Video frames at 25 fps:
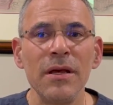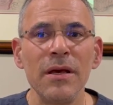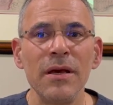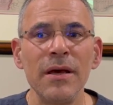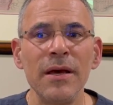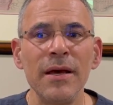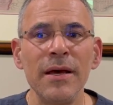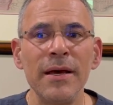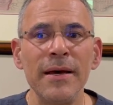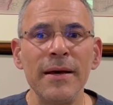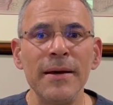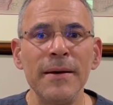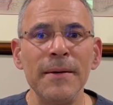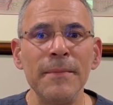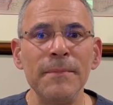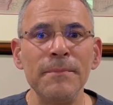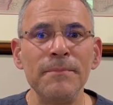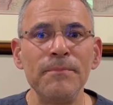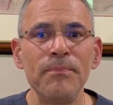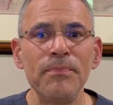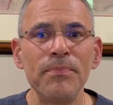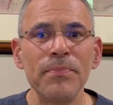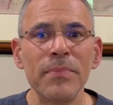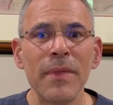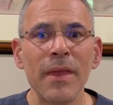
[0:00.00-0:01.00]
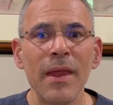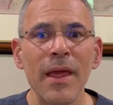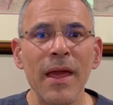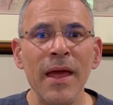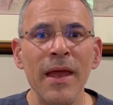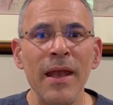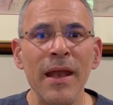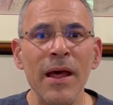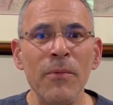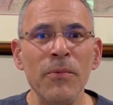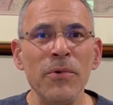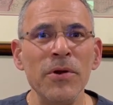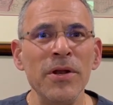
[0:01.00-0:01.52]

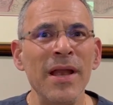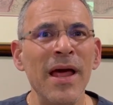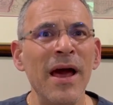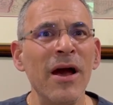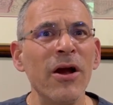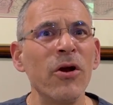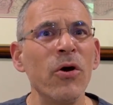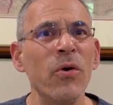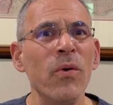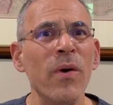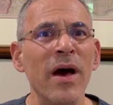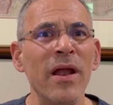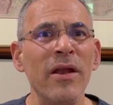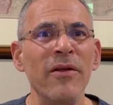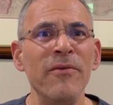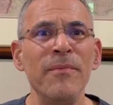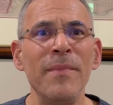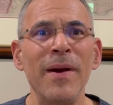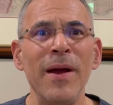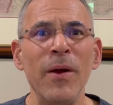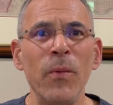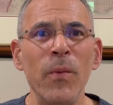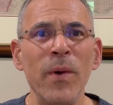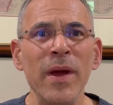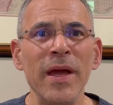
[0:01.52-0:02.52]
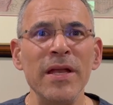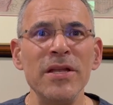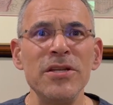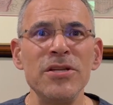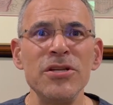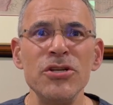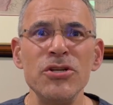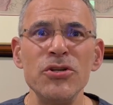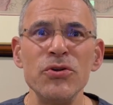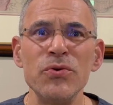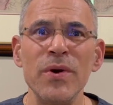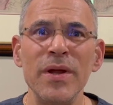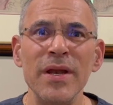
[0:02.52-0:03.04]
And I would not go out of my way to
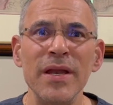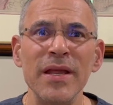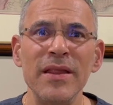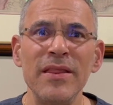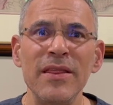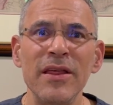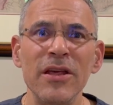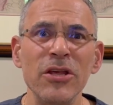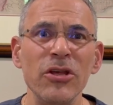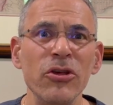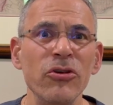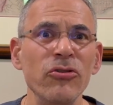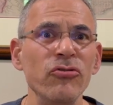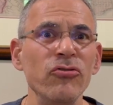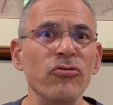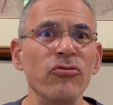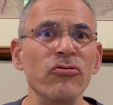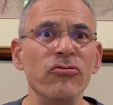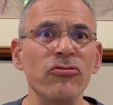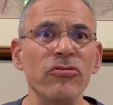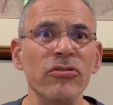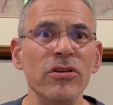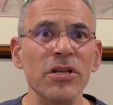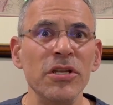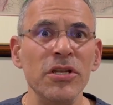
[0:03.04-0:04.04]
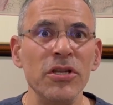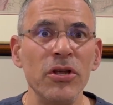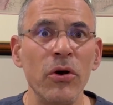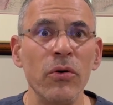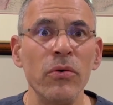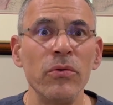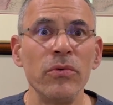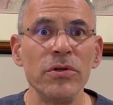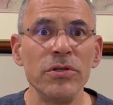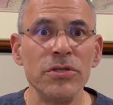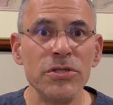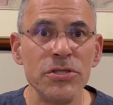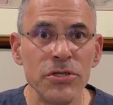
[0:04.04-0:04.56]
do anything you usually don't
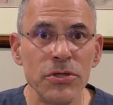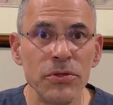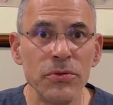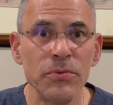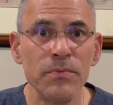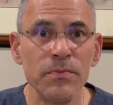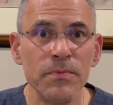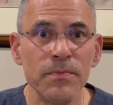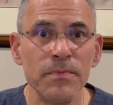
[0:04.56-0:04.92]
do.